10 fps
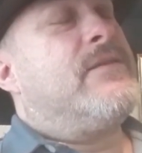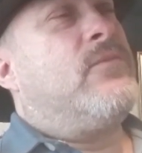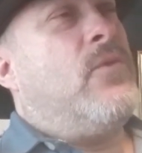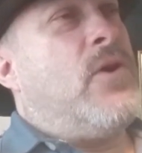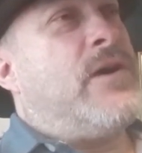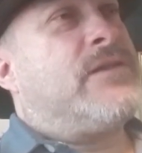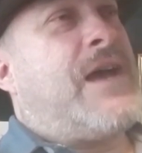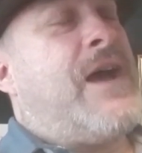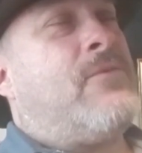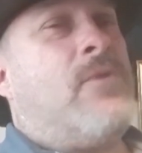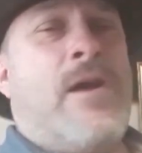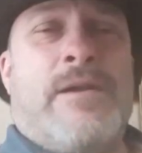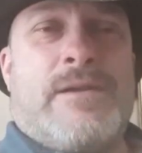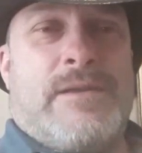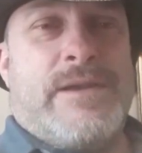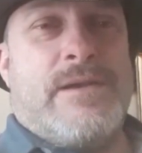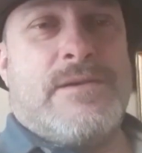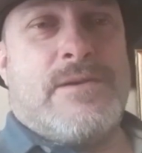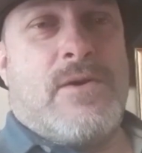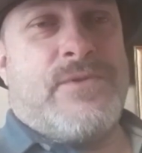was, ironically,
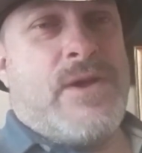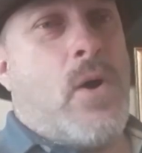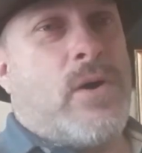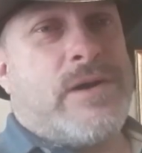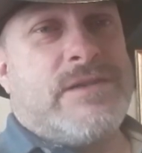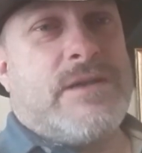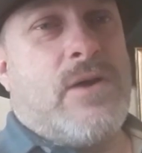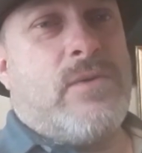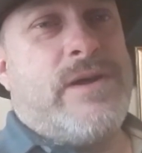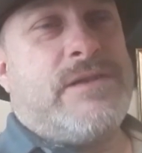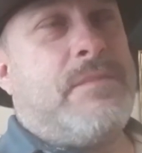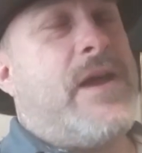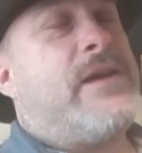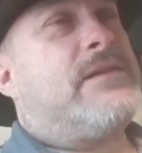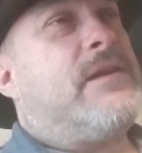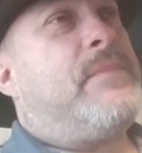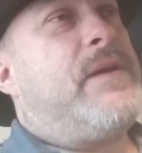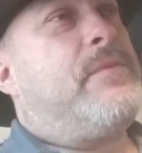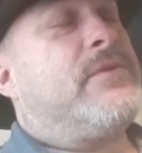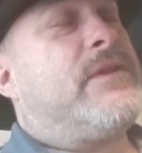the Arkansas Razorbacks. Now, people